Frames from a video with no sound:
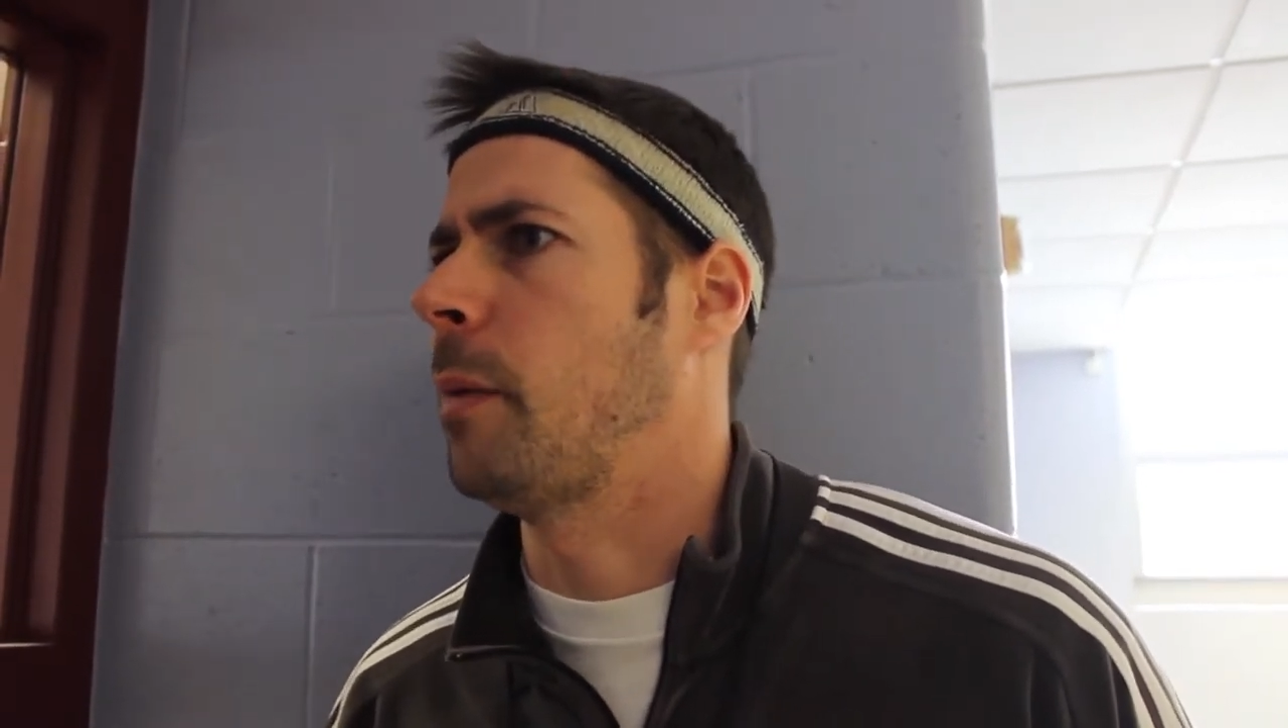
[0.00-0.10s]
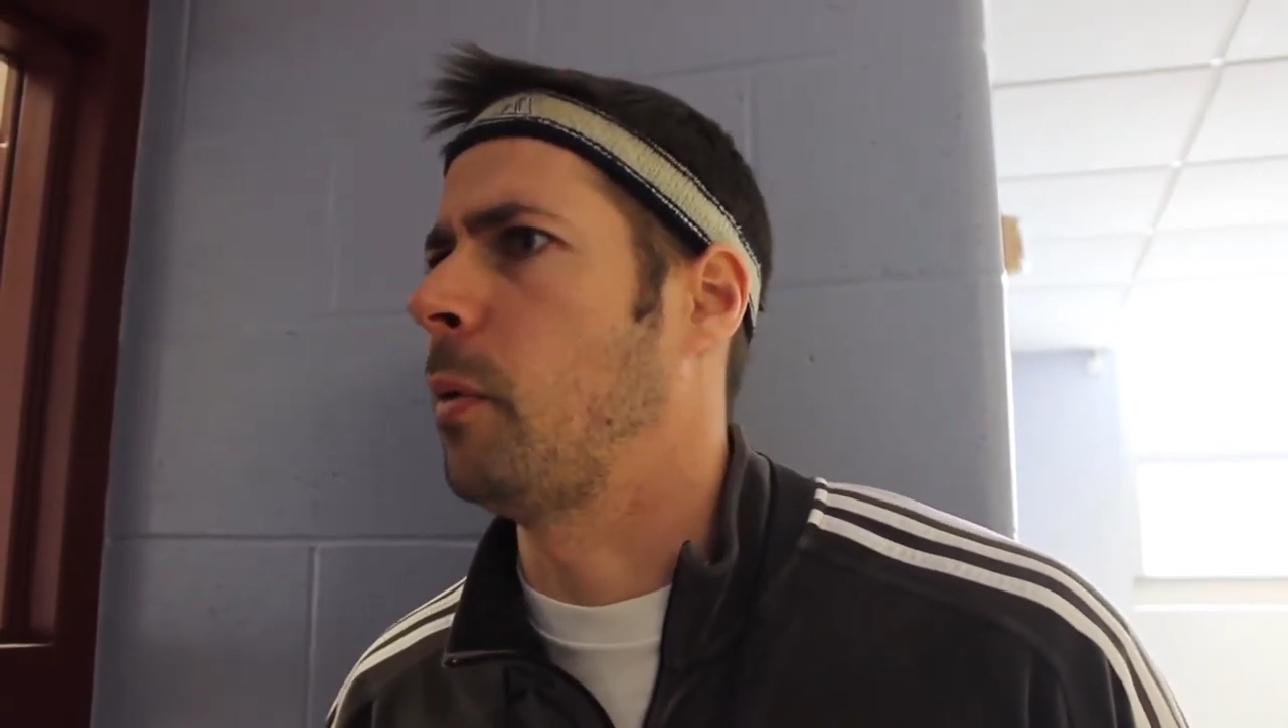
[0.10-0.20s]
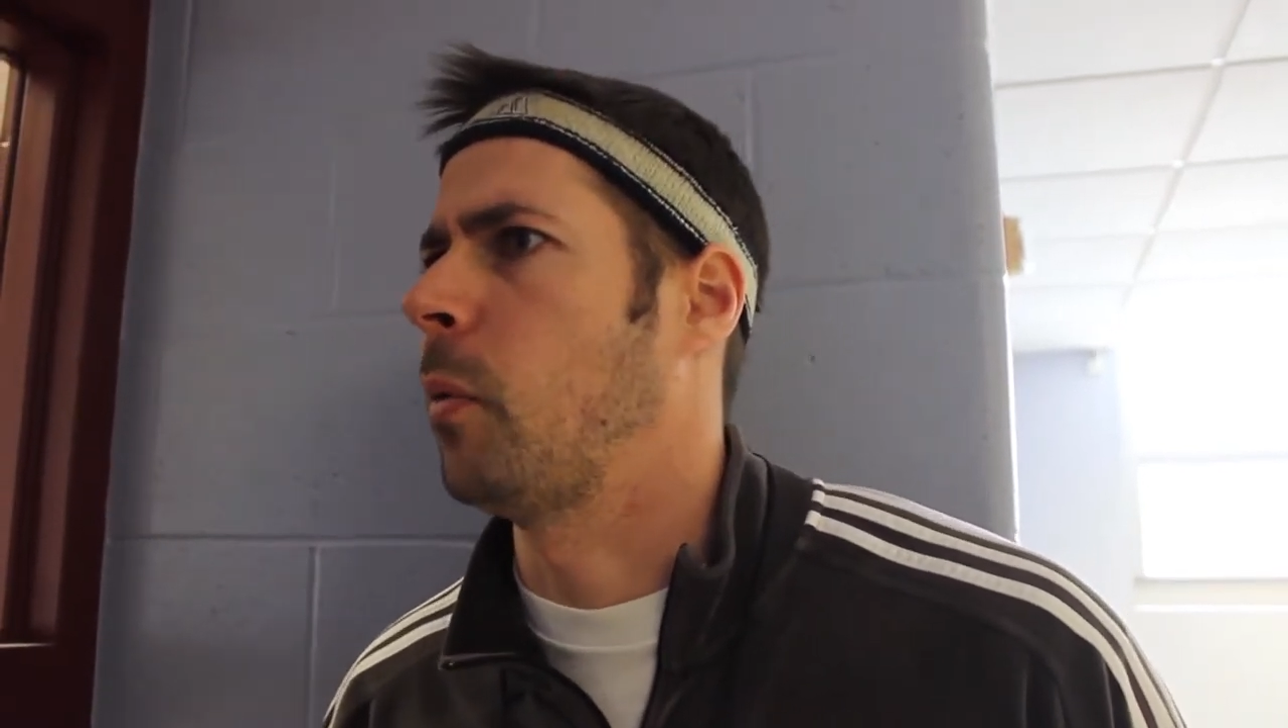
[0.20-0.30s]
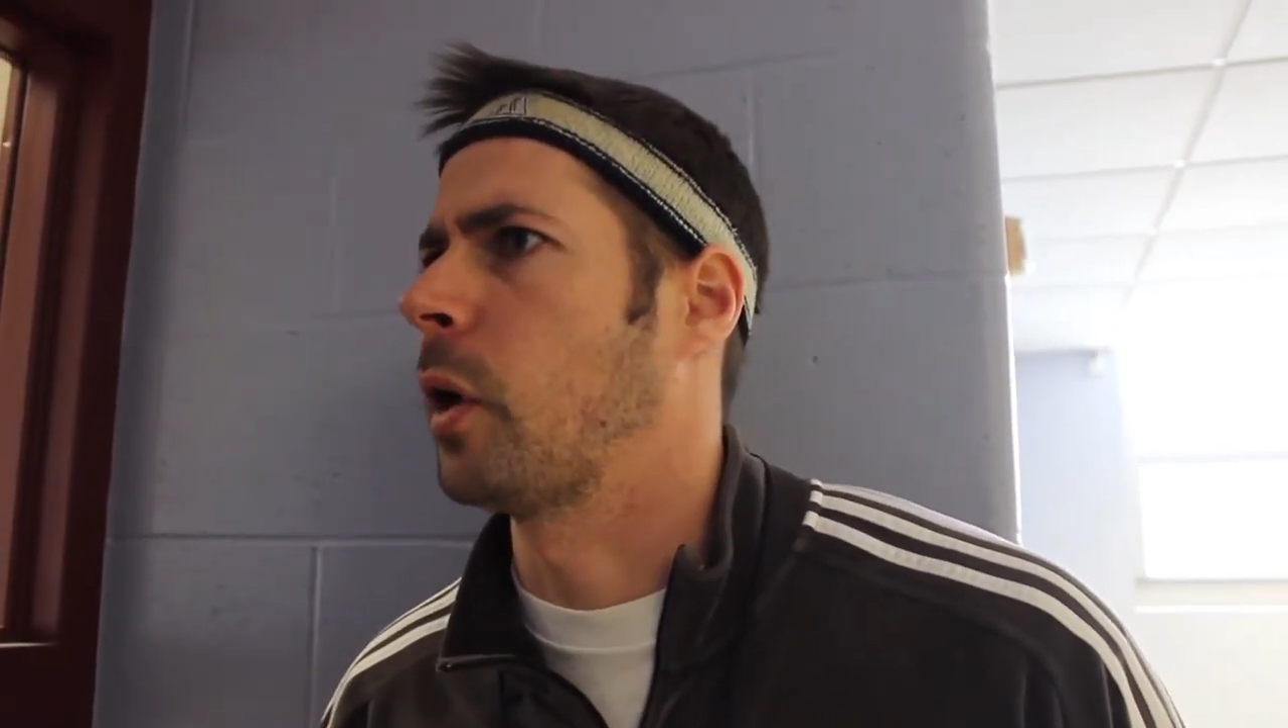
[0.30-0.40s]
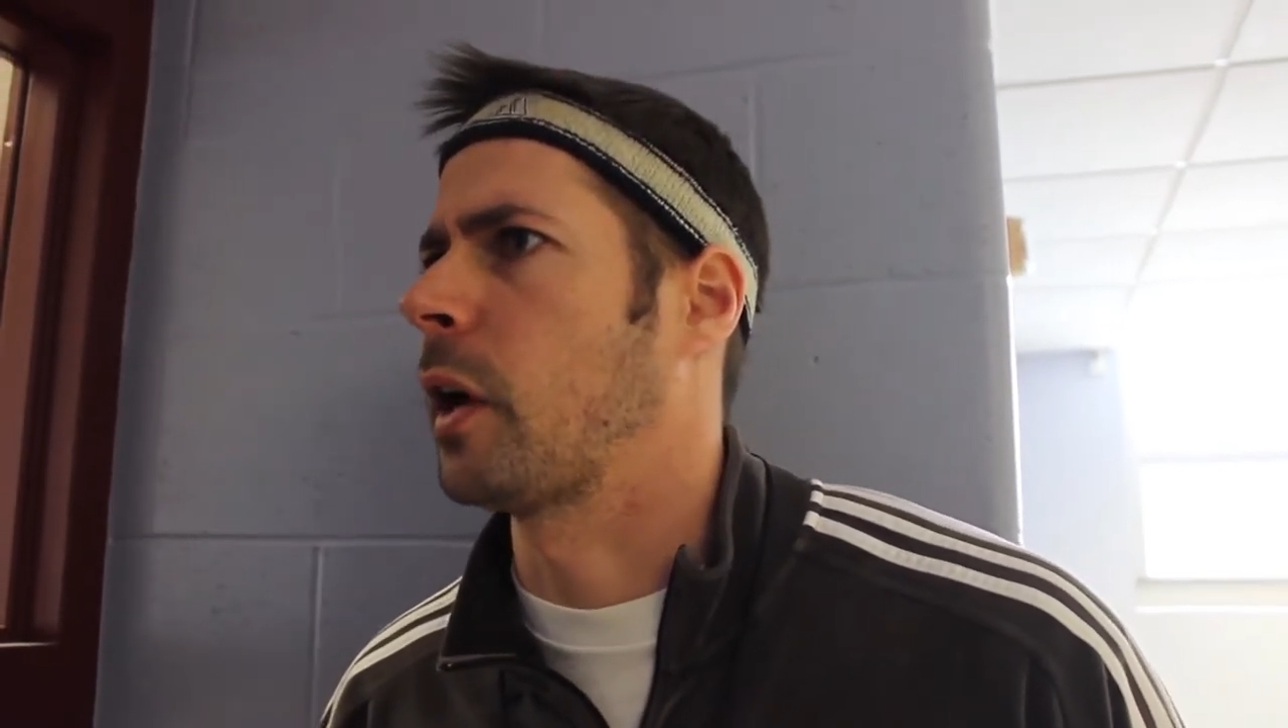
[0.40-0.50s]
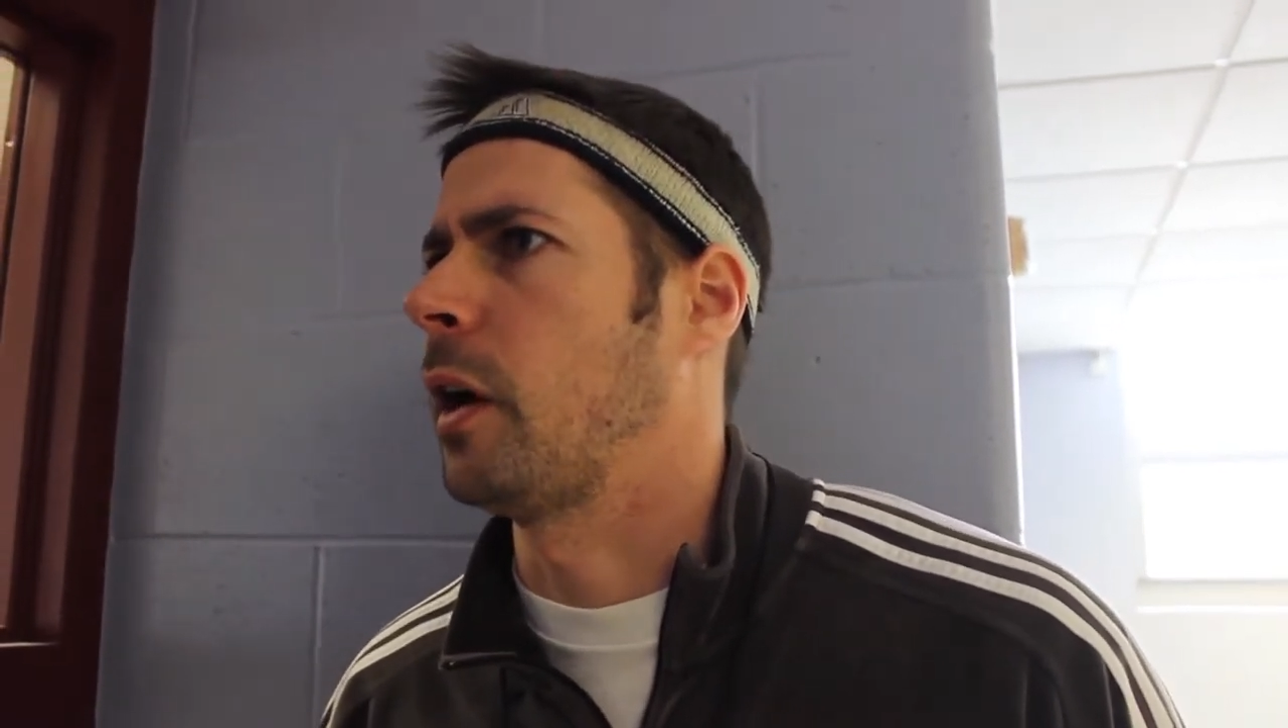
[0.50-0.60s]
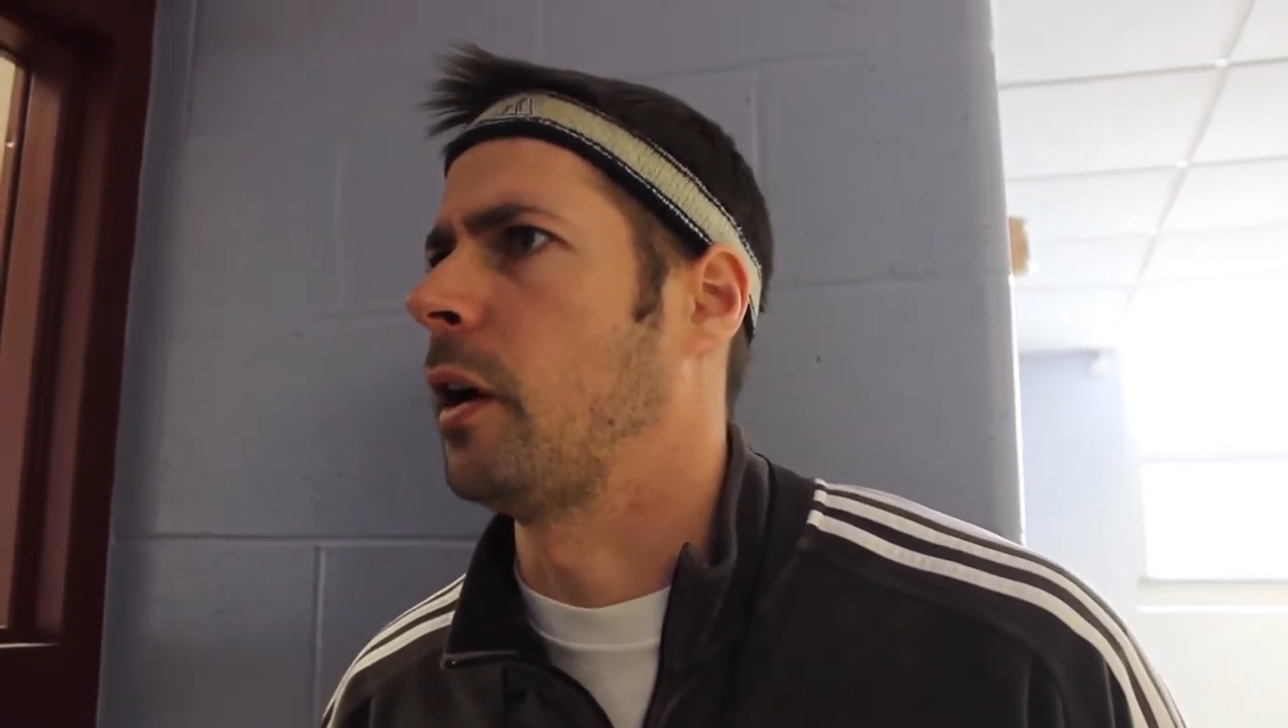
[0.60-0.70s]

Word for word: I've been working